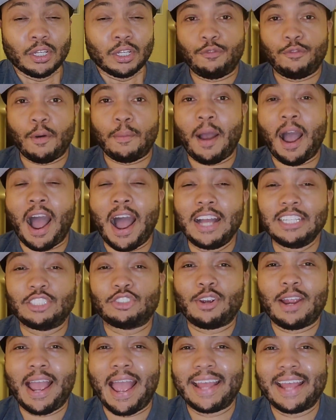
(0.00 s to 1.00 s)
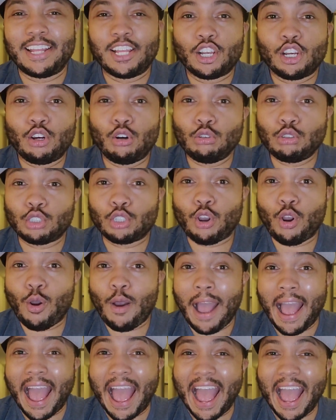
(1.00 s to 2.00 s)
So for my entree, I had the
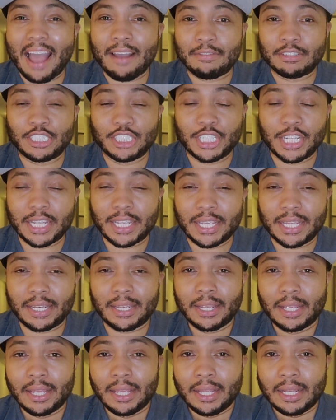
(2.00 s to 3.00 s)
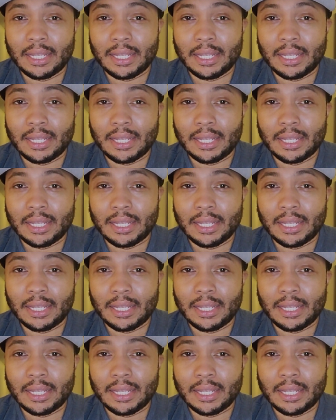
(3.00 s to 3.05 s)
Cusco half chicken.